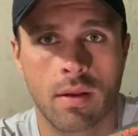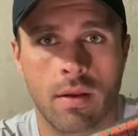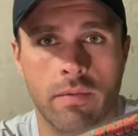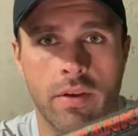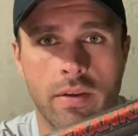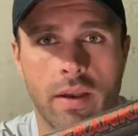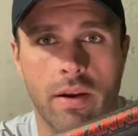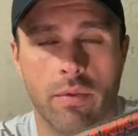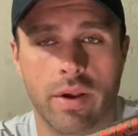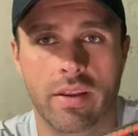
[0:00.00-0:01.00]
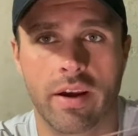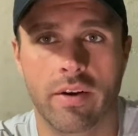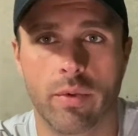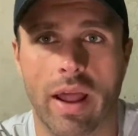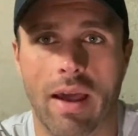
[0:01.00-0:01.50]
If you can kind of read there. And
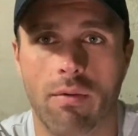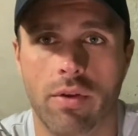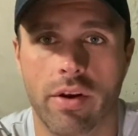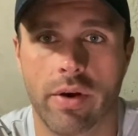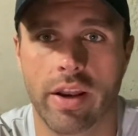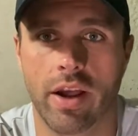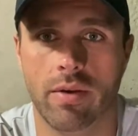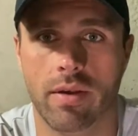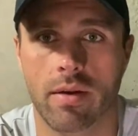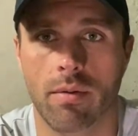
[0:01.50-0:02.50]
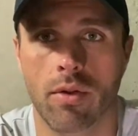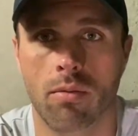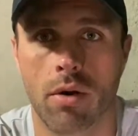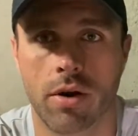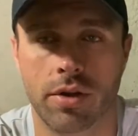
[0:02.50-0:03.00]
what I have on there right now is a little
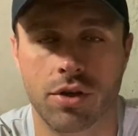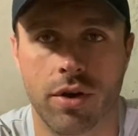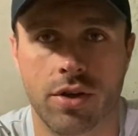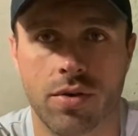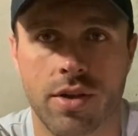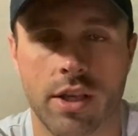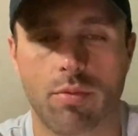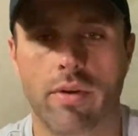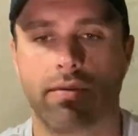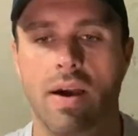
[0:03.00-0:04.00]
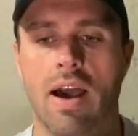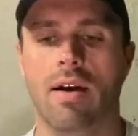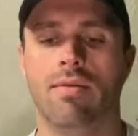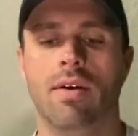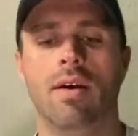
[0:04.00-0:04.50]
Berkley Dredger
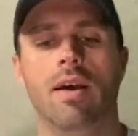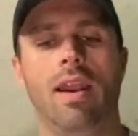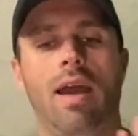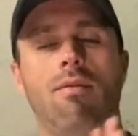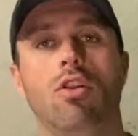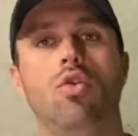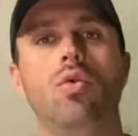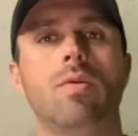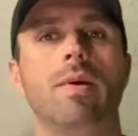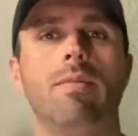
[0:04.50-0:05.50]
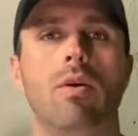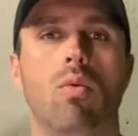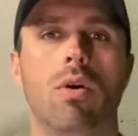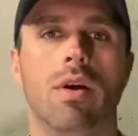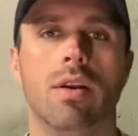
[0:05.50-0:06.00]
6.5, and I have a Lew's
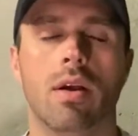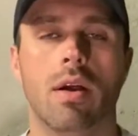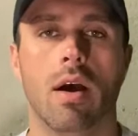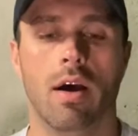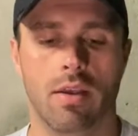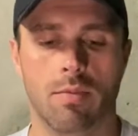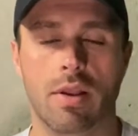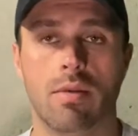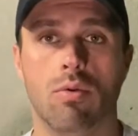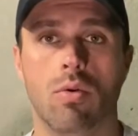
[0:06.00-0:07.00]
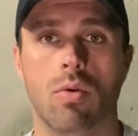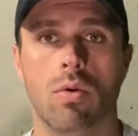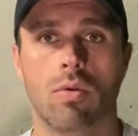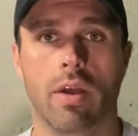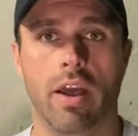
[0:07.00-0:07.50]
BB1 speed
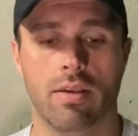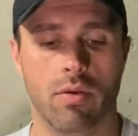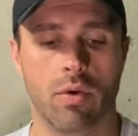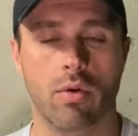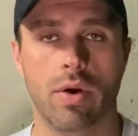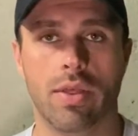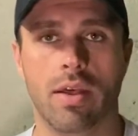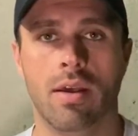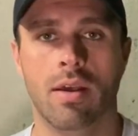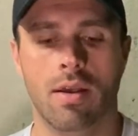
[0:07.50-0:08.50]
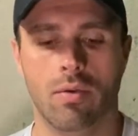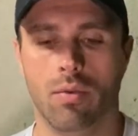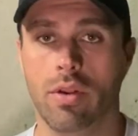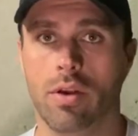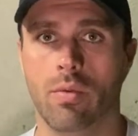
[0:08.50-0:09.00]
spool casting reel with it.
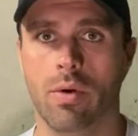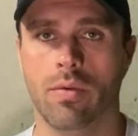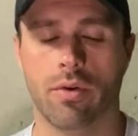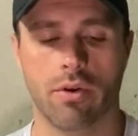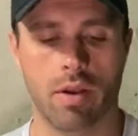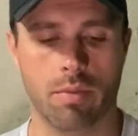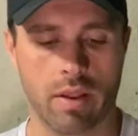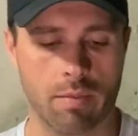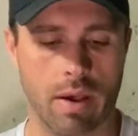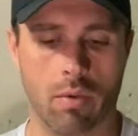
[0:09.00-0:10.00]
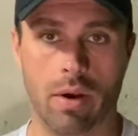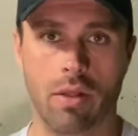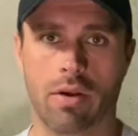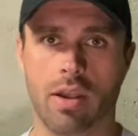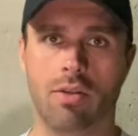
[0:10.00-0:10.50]
Really good reel for crankbaits, by the way.
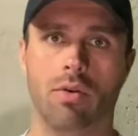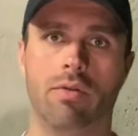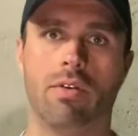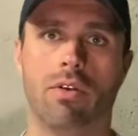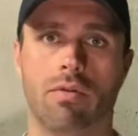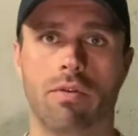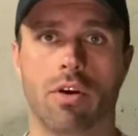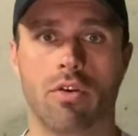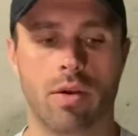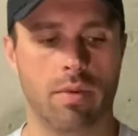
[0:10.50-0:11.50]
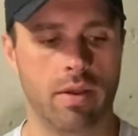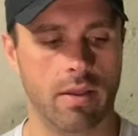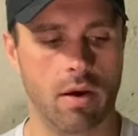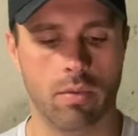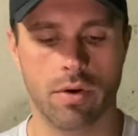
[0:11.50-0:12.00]
Look into it if you're looking for a crankbait
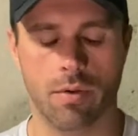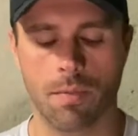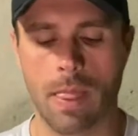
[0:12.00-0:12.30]
style reel.